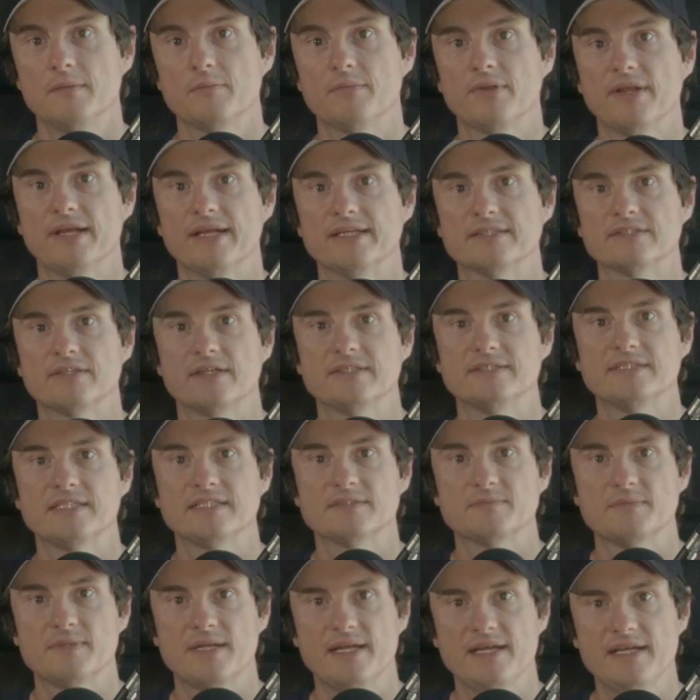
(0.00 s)
Players like
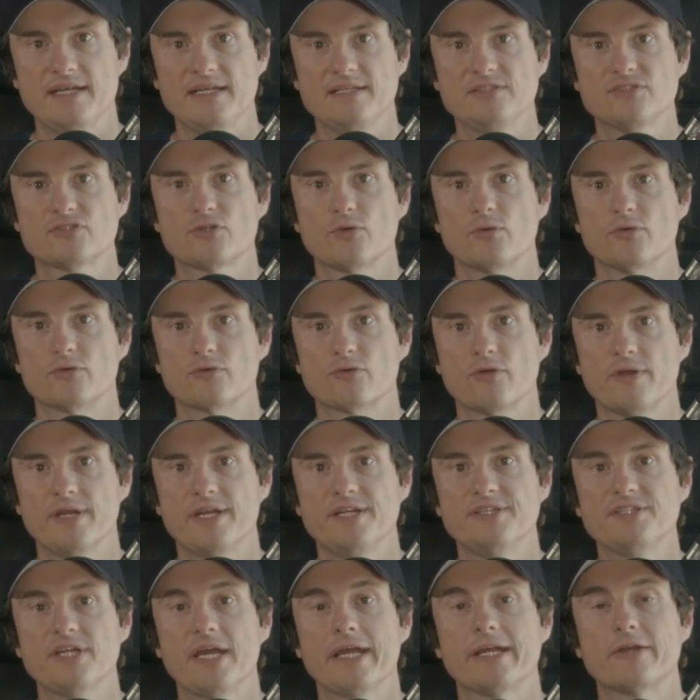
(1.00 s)
Desmond Haynes, Gordon
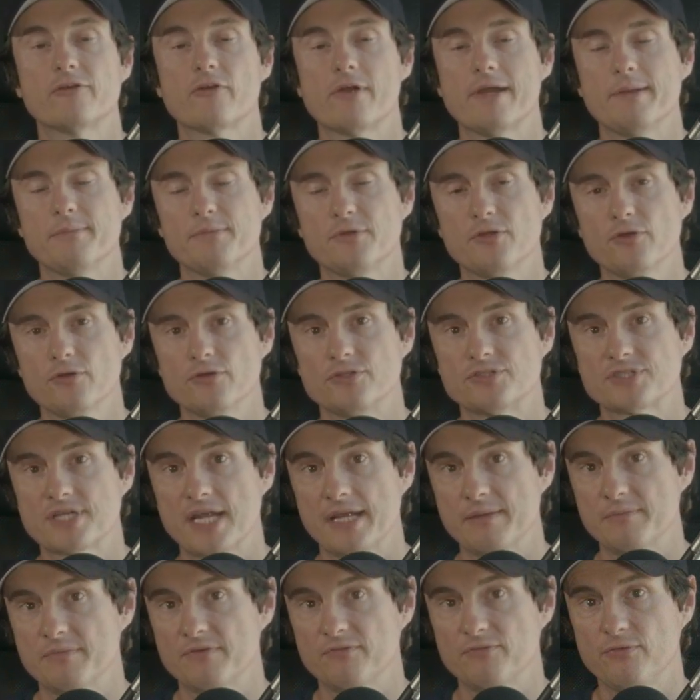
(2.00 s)
Greenidge and Graham Gooch
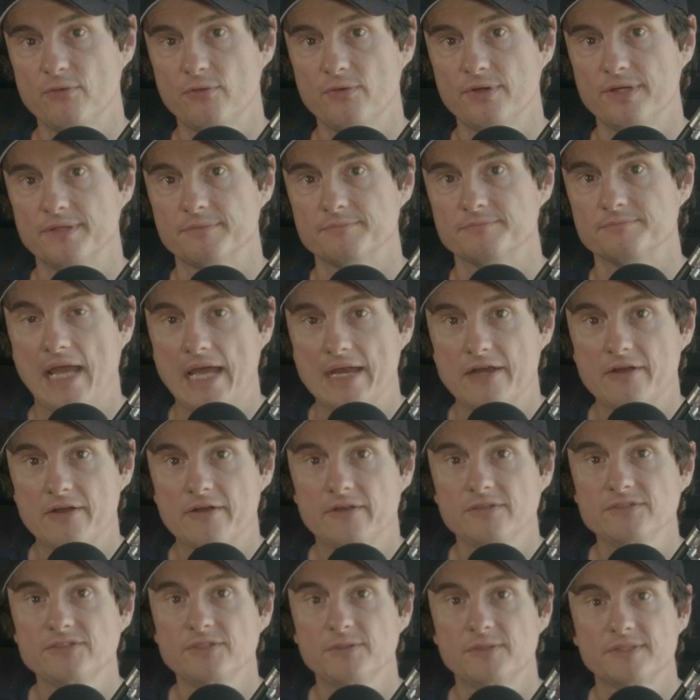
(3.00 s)
came before him. And
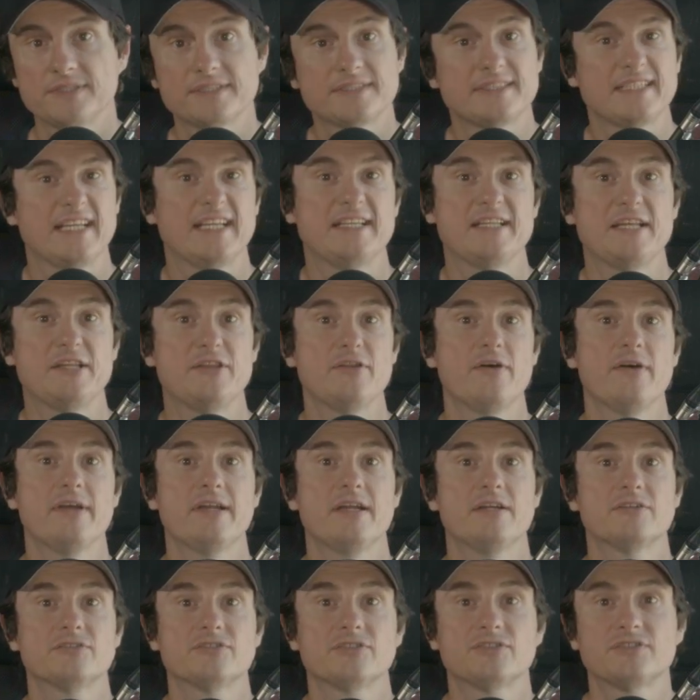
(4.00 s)
I also understand that
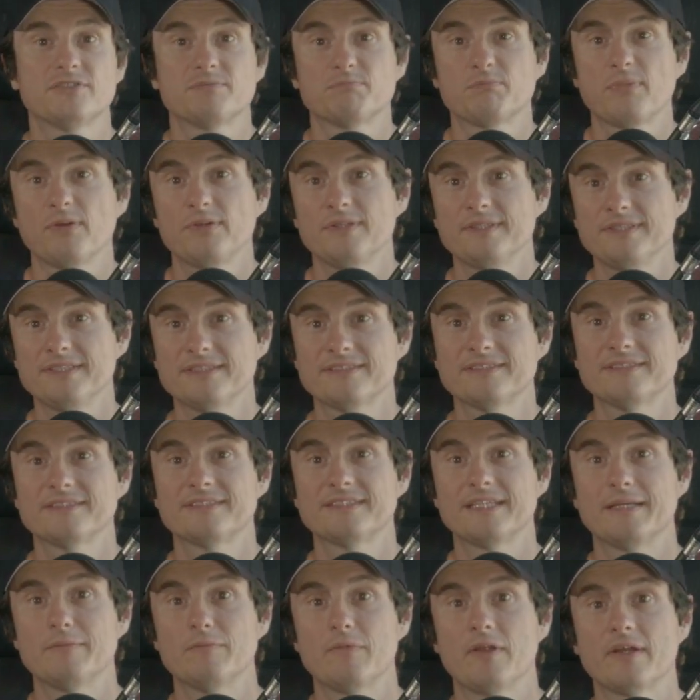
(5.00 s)
900s probably
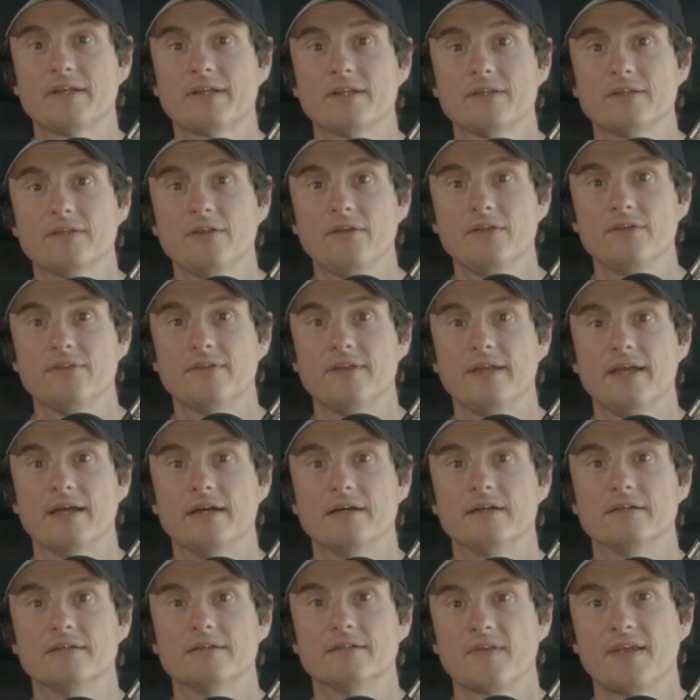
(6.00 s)
doesn't seem like a lot
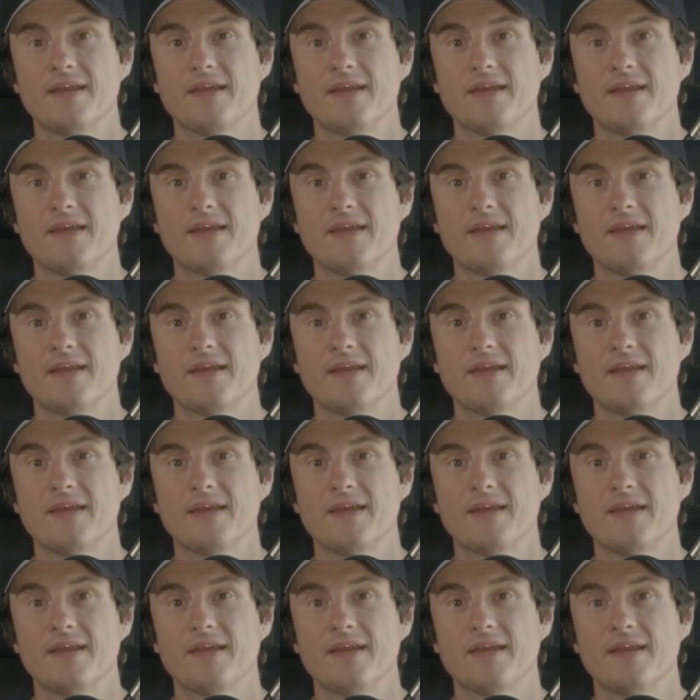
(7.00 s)
now.